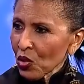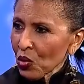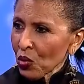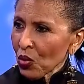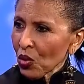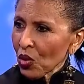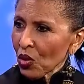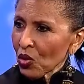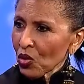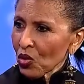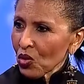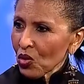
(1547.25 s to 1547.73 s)

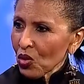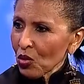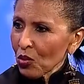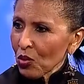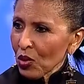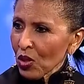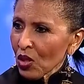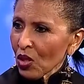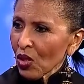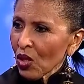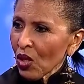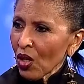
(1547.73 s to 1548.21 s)
towards you
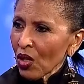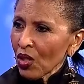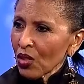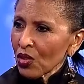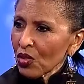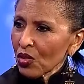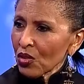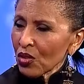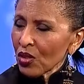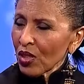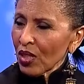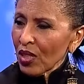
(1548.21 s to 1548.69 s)

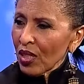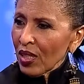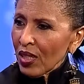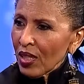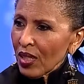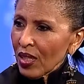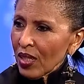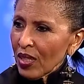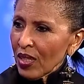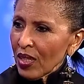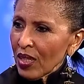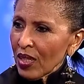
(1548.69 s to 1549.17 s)
because
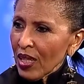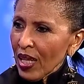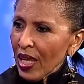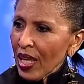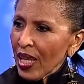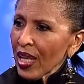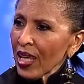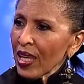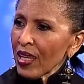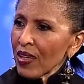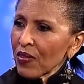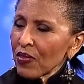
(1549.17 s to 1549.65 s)

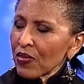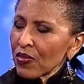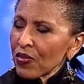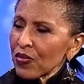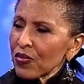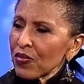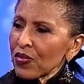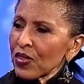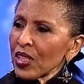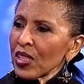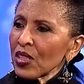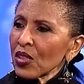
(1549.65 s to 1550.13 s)
they
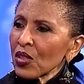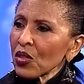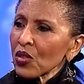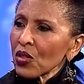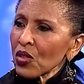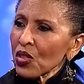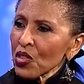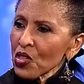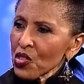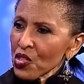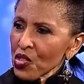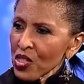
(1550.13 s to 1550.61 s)
feel
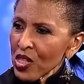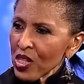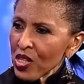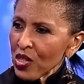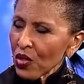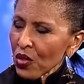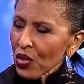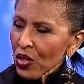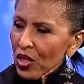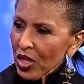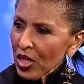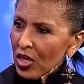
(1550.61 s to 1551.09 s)
or see
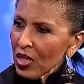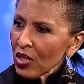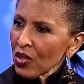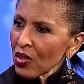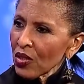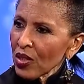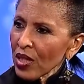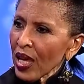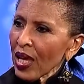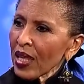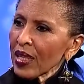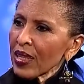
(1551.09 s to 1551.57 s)
or
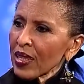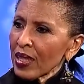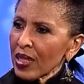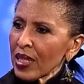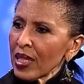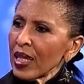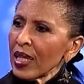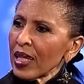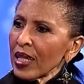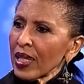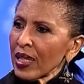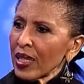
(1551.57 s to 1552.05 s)
hear that
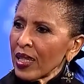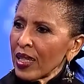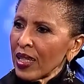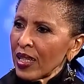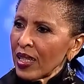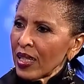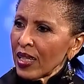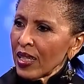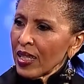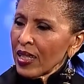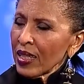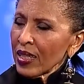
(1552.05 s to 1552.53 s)
thing
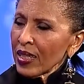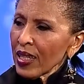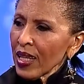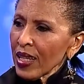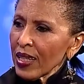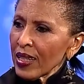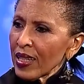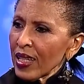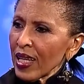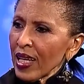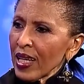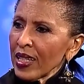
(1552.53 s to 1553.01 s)

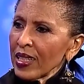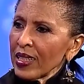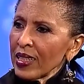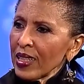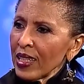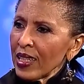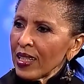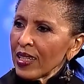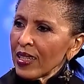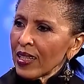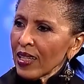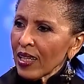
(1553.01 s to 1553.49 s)
that they
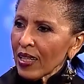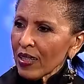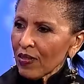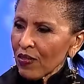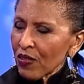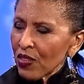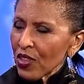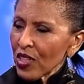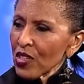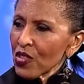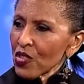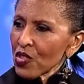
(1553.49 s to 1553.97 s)
need that
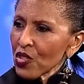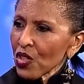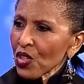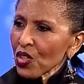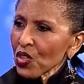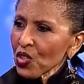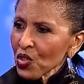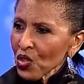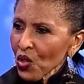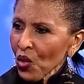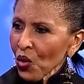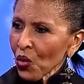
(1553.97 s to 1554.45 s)
feeds their
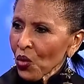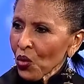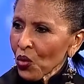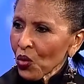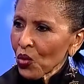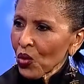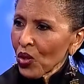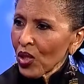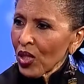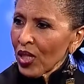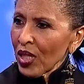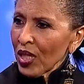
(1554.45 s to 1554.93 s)

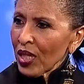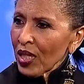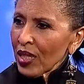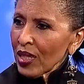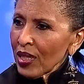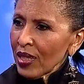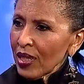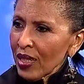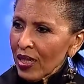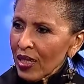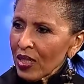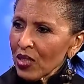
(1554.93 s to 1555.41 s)
soul,
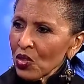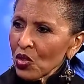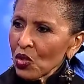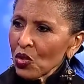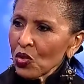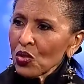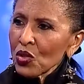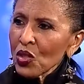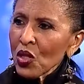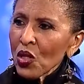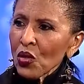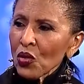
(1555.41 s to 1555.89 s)
then
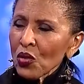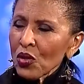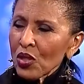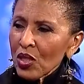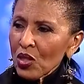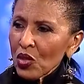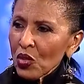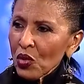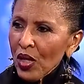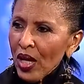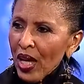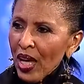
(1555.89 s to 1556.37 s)
you know
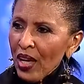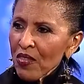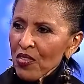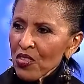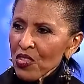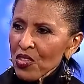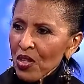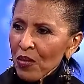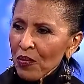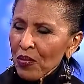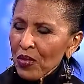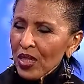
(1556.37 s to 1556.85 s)
that you have
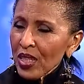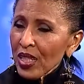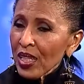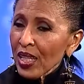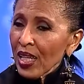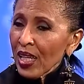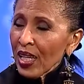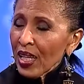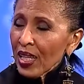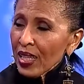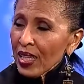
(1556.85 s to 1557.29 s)
something.